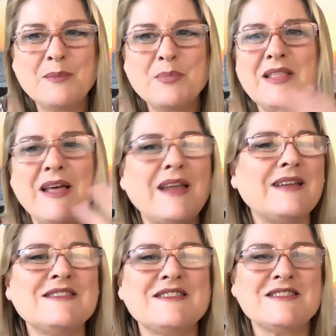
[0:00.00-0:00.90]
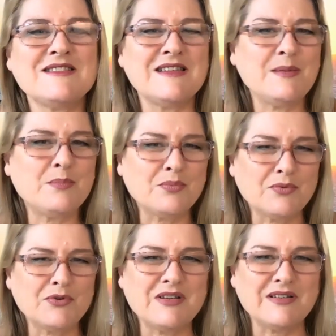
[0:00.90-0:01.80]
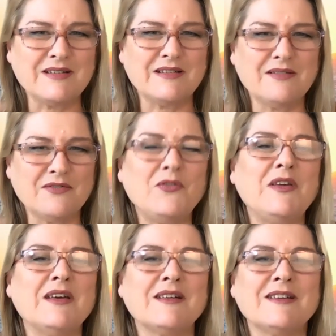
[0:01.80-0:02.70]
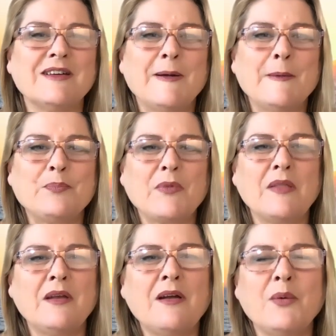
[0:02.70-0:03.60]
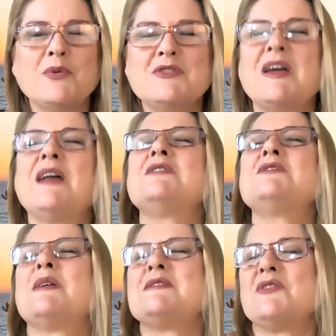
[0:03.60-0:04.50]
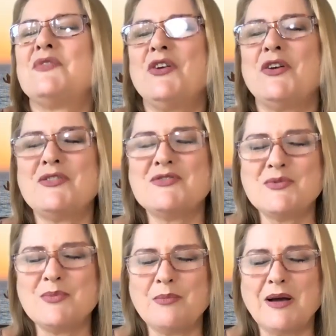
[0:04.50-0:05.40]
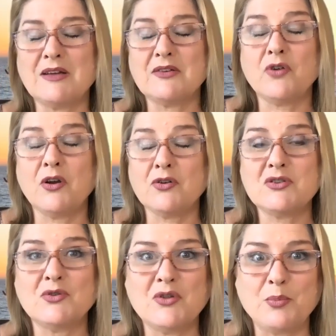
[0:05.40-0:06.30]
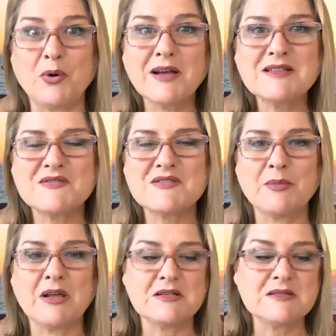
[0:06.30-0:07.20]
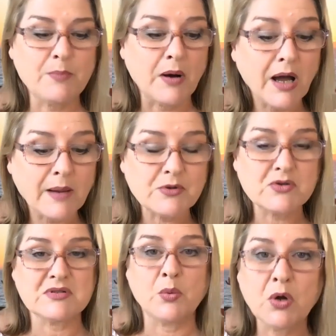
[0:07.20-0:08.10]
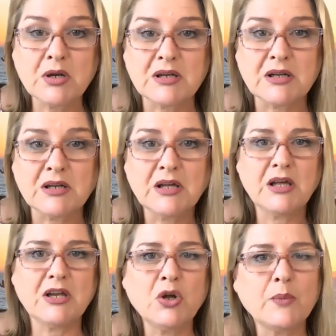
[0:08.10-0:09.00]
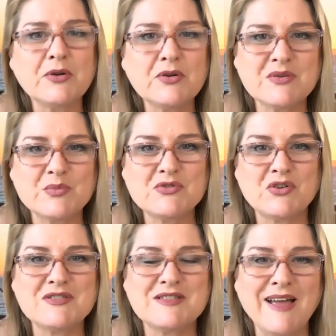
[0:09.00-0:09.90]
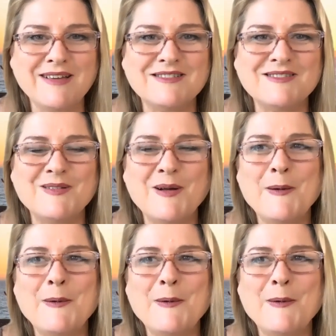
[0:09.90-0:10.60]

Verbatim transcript: But that is just deep rooted fear. And then I would challenge myself to go to the supermarket and try not to look at the price of something and just buy it because I wanted it and not because it was on sale.